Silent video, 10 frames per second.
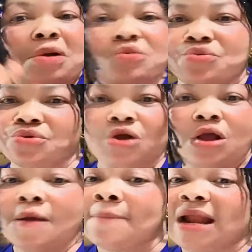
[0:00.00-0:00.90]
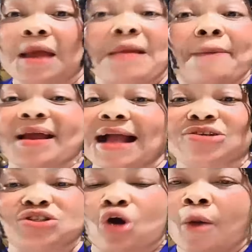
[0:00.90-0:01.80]
More of a moo. May there be a
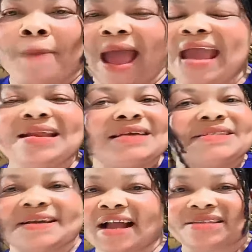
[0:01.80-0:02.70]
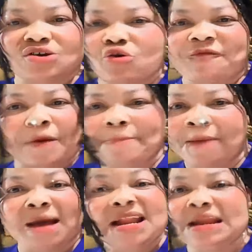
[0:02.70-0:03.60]
catch us or by any secretion go
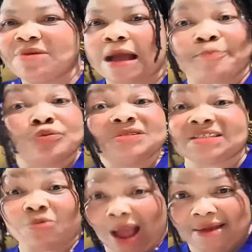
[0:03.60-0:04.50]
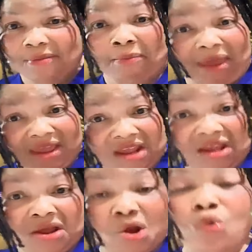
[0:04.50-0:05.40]
for Bayman and me a punsiwa.
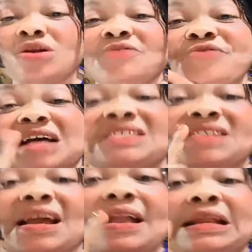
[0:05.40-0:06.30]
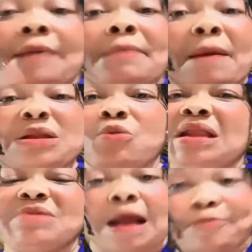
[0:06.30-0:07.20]
Me? Would you be as a second in other
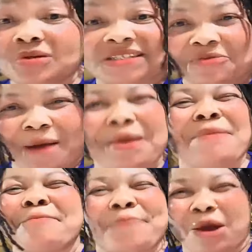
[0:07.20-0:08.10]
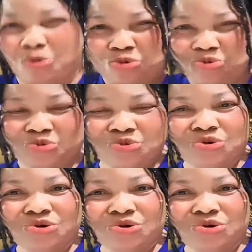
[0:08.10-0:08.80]
mammy with me a punsiwa, me men pell?